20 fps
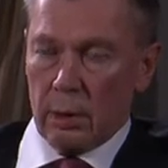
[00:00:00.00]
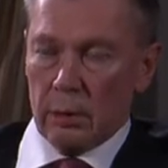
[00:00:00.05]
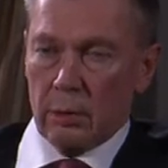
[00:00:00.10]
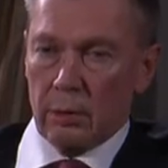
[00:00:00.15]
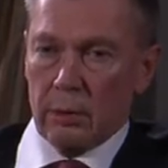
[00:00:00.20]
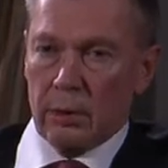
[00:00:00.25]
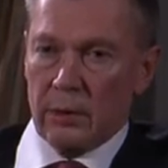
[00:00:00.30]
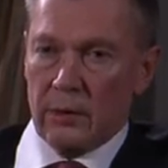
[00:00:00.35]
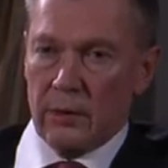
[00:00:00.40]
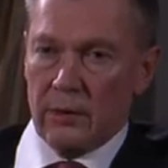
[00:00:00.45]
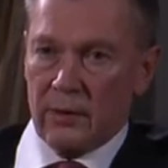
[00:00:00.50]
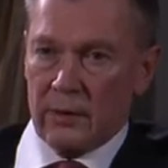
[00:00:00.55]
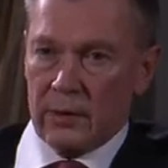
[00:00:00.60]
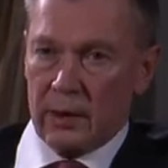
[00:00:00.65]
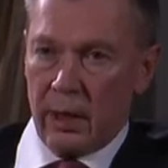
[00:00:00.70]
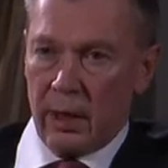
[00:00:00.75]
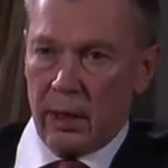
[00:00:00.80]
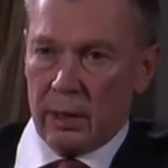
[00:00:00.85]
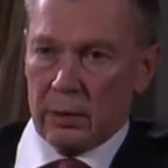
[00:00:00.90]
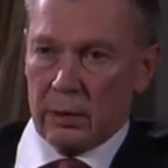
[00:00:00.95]
to
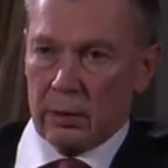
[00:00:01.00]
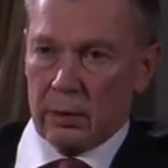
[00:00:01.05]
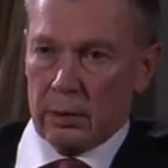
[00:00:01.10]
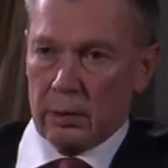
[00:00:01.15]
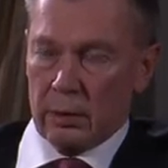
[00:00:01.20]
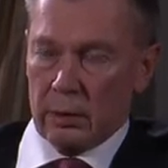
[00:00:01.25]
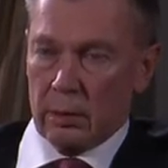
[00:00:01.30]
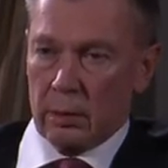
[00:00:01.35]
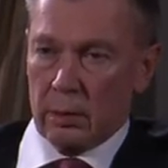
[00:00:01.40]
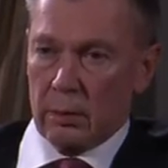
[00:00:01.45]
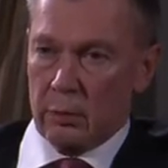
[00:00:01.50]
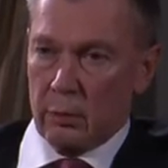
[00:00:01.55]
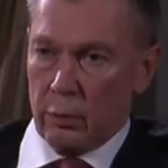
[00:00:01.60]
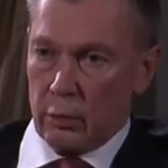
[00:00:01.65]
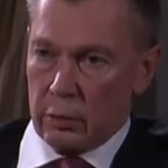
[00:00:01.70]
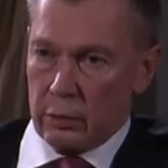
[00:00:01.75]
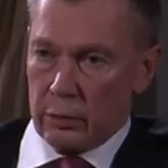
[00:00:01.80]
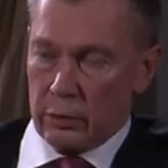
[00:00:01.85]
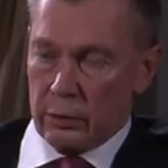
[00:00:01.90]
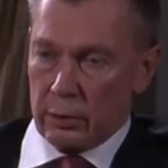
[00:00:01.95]
understand
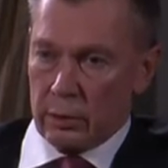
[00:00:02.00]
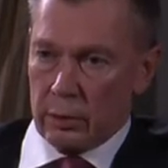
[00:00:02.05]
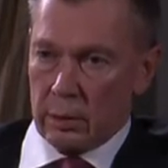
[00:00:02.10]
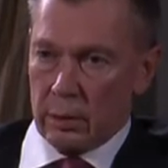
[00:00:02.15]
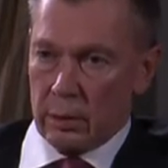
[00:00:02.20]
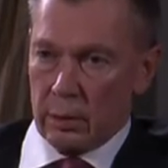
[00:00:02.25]
what